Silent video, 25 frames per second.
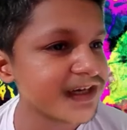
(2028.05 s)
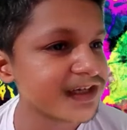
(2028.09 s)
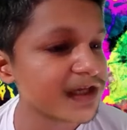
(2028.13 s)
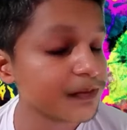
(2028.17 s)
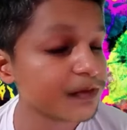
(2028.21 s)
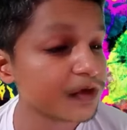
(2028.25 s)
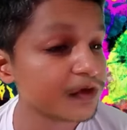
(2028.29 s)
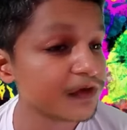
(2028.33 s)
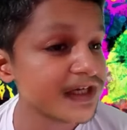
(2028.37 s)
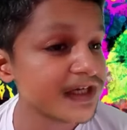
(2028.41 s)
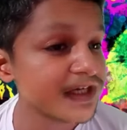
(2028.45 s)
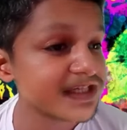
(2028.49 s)
The
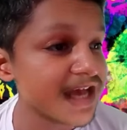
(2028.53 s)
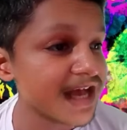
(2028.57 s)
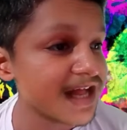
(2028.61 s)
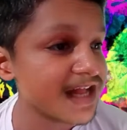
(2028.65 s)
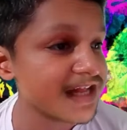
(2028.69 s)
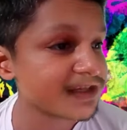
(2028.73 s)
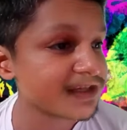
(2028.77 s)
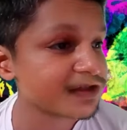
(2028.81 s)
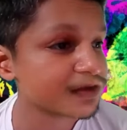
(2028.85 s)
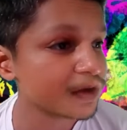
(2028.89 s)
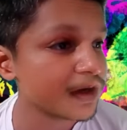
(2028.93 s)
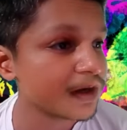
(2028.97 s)
movie is
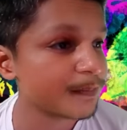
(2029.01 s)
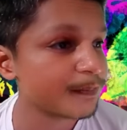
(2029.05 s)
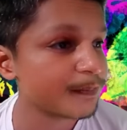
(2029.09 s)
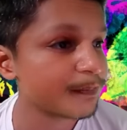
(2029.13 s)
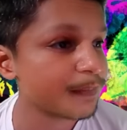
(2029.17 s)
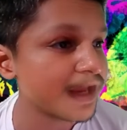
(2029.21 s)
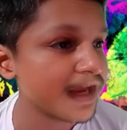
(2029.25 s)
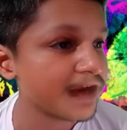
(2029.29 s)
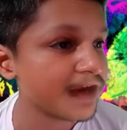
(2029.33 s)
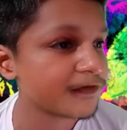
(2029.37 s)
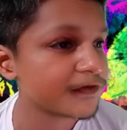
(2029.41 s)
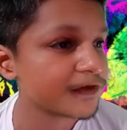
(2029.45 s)
also a
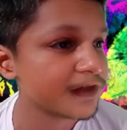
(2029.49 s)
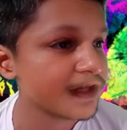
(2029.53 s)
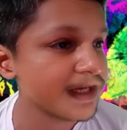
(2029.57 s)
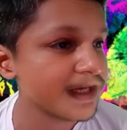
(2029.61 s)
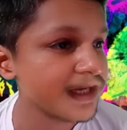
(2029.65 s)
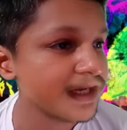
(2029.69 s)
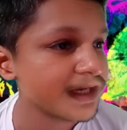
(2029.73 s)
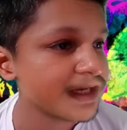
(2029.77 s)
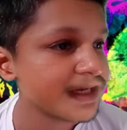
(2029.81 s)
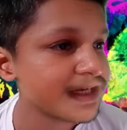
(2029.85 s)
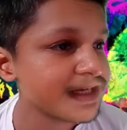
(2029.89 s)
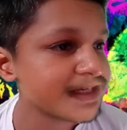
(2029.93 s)

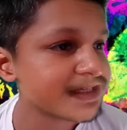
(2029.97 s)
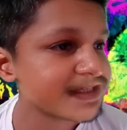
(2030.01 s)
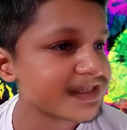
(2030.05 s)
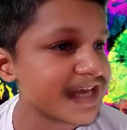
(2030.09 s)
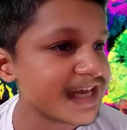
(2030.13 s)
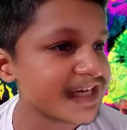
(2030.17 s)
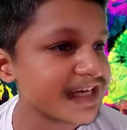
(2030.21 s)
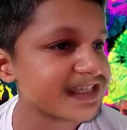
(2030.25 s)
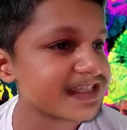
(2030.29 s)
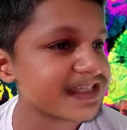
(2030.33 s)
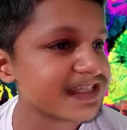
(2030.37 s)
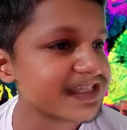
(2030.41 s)
playfully
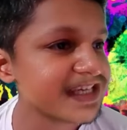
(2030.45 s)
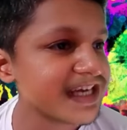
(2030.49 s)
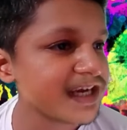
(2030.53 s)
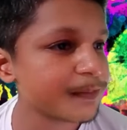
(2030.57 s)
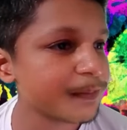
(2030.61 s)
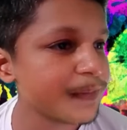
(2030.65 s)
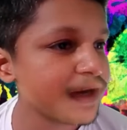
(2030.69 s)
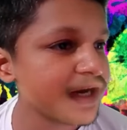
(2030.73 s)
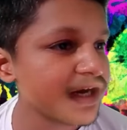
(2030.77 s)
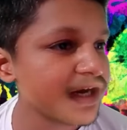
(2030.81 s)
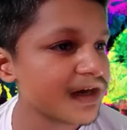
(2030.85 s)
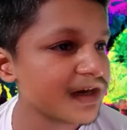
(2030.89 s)
sadistic
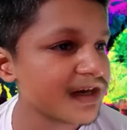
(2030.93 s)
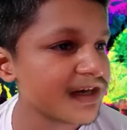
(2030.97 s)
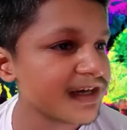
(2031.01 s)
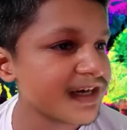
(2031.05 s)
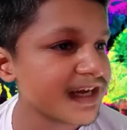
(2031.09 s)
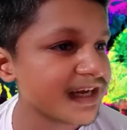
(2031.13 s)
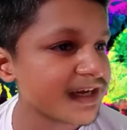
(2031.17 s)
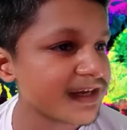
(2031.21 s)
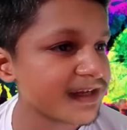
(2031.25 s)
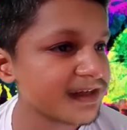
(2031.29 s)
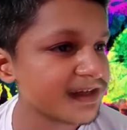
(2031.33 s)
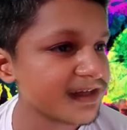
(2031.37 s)

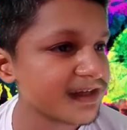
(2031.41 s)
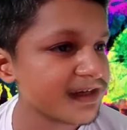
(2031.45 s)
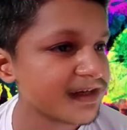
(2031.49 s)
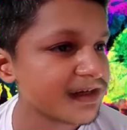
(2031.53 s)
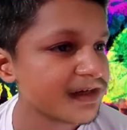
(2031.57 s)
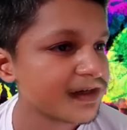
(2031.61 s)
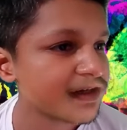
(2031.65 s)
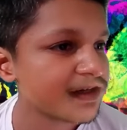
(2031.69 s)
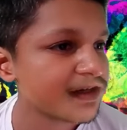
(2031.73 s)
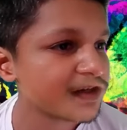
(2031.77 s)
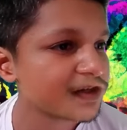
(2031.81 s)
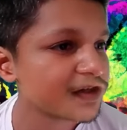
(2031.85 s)

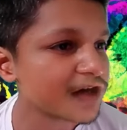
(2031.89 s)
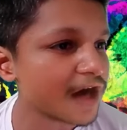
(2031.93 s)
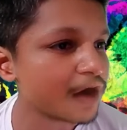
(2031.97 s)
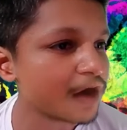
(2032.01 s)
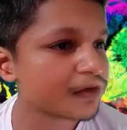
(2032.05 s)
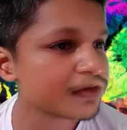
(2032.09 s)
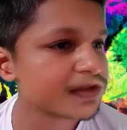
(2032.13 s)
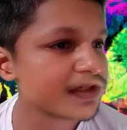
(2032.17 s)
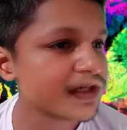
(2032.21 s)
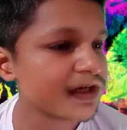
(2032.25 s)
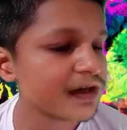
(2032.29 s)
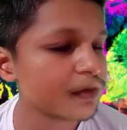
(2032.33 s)
bare-knuckle
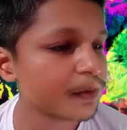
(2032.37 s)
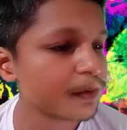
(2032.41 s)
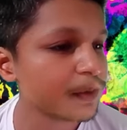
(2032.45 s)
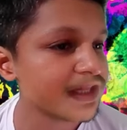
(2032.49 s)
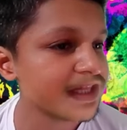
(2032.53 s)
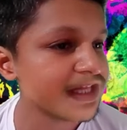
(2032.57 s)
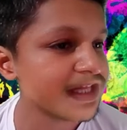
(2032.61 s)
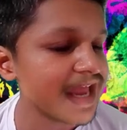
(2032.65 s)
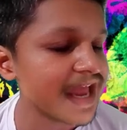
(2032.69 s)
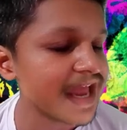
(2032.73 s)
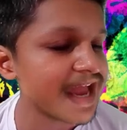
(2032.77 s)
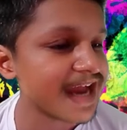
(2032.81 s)
rouser
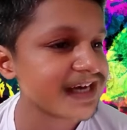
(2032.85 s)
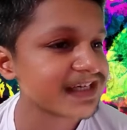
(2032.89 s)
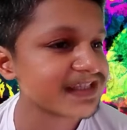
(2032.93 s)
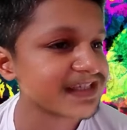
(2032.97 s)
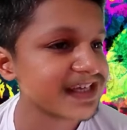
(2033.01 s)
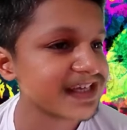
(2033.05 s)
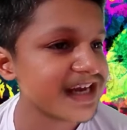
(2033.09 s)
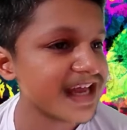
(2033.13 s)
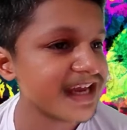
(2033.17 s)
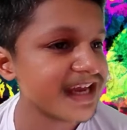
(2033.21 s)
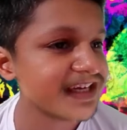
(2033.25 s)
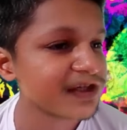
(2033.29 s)
with acts
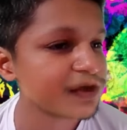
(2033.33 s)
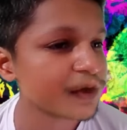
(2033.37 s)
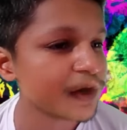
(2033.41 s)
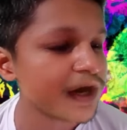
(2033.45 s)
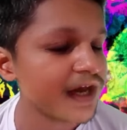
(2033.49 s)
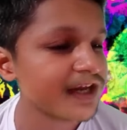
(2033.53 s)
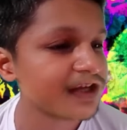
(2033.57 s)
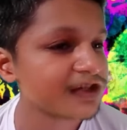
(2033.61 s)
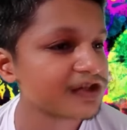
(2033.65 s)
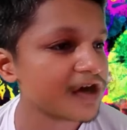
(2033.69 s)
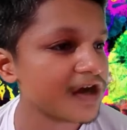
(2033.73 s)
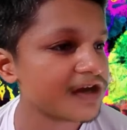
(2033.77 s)
like
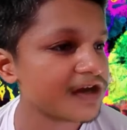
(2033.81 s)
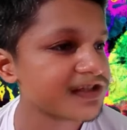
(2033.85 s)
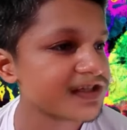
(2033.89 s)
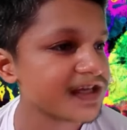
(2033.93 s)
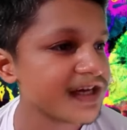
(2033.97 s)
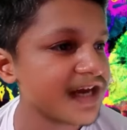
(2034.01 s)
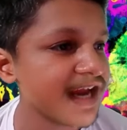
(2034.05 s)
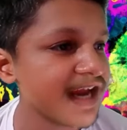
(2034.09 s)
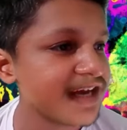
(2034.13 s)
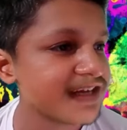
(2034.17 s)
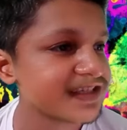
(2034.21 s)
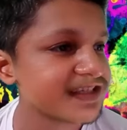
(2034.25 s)
Dwayne
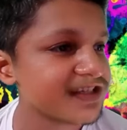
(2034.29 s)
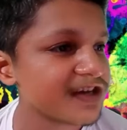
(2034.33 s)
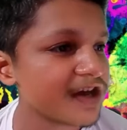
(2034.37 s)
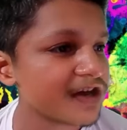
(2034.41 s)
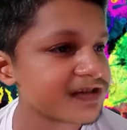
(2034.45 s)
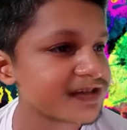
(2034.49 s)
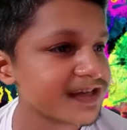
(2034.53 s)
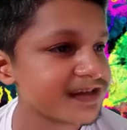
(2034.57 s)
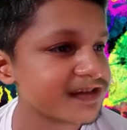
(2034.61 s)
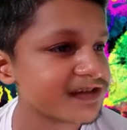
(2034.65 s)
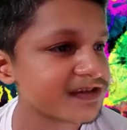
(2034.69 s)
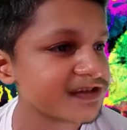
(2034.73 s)
Johnson and
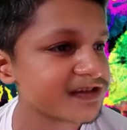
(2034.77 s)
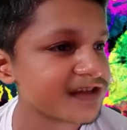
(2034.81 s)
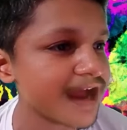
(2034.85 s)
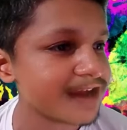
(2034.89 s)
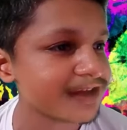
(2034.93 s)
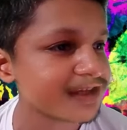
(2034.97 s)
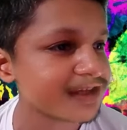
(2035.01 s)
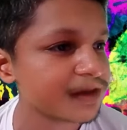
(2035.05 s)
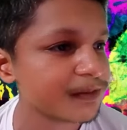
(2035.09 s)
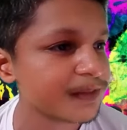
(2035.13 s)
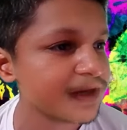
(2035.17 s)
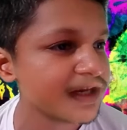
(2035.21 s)
Jason
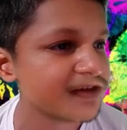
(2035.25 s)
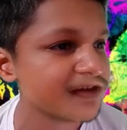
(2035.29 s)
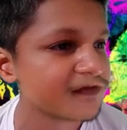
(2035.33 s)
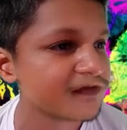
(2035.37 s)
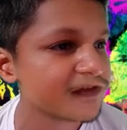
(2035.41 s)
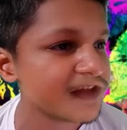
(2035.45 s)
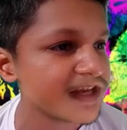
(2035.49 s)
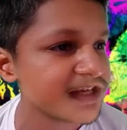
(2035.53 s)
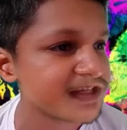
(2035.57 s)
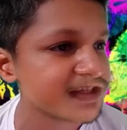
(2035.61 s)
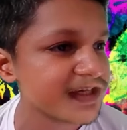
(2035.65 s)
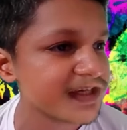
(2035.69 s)
Statham
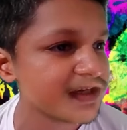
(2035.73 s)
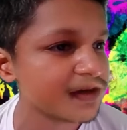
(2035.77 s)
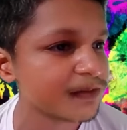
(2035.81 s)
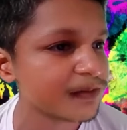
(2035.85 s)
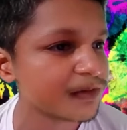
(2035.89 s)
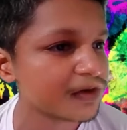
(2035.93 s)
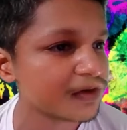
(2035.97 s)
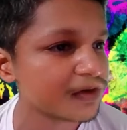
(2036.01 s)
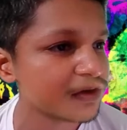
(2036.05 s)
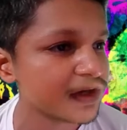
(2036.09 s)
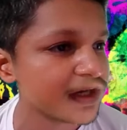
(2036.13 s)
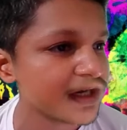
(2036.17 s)
inflicting
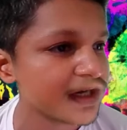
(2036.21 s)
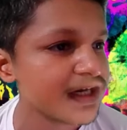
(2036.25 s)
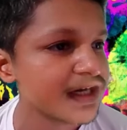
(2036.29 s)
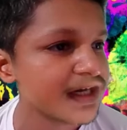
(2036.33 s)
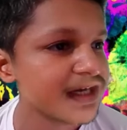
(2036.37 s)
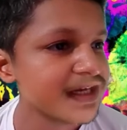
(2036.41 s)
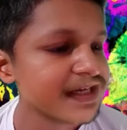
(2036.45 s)
more